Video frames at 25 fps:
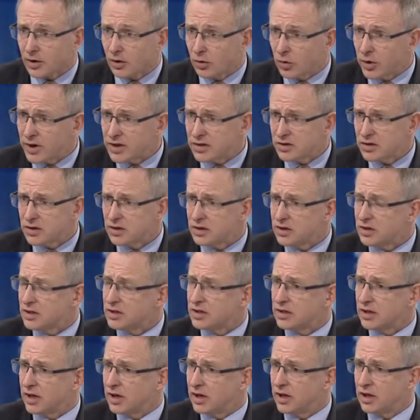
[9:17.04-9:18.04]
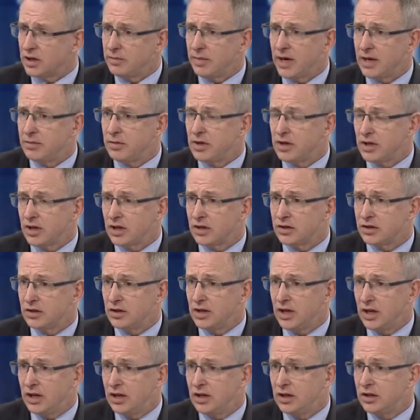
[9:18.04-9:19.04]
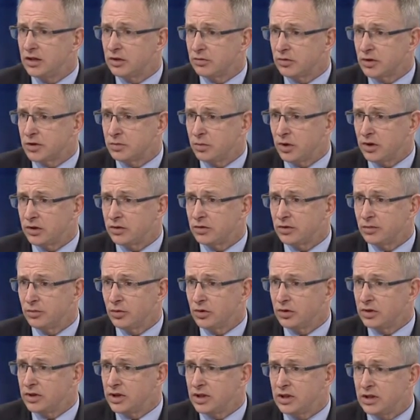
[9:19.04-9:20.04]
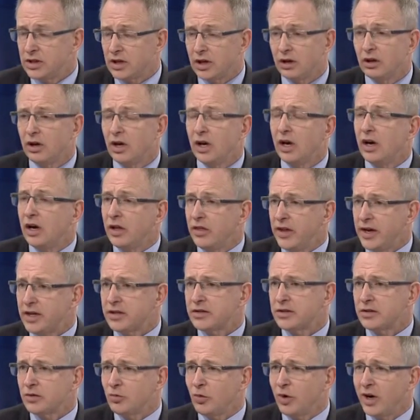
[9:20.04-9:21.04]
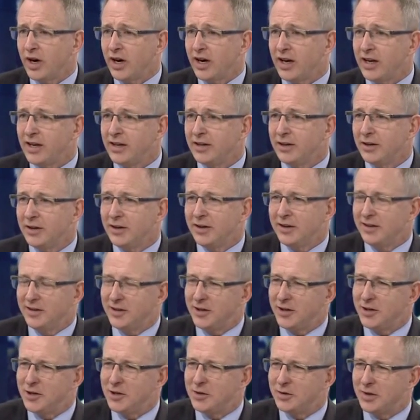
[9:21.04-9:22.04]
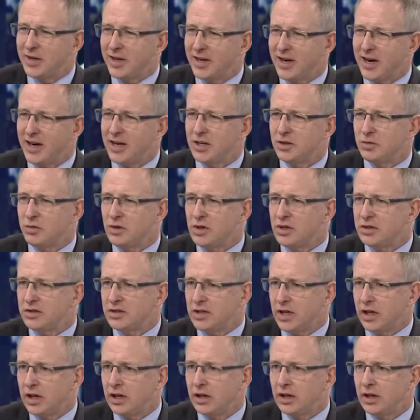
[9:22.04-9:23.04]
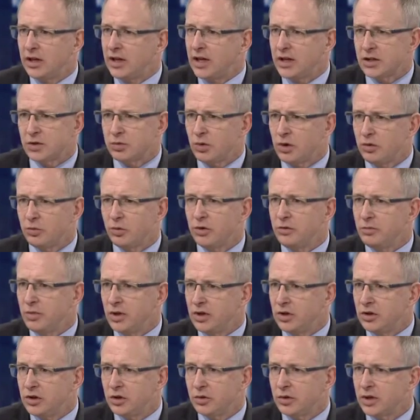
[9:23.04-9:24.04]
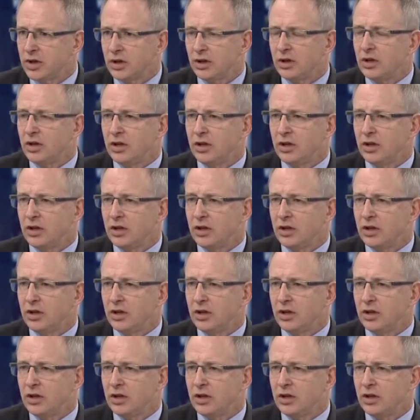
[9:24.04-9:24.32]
questions, there may be things you then need to respond to in more detail. That's the way that you engage with the Senate. That's what we've been doing.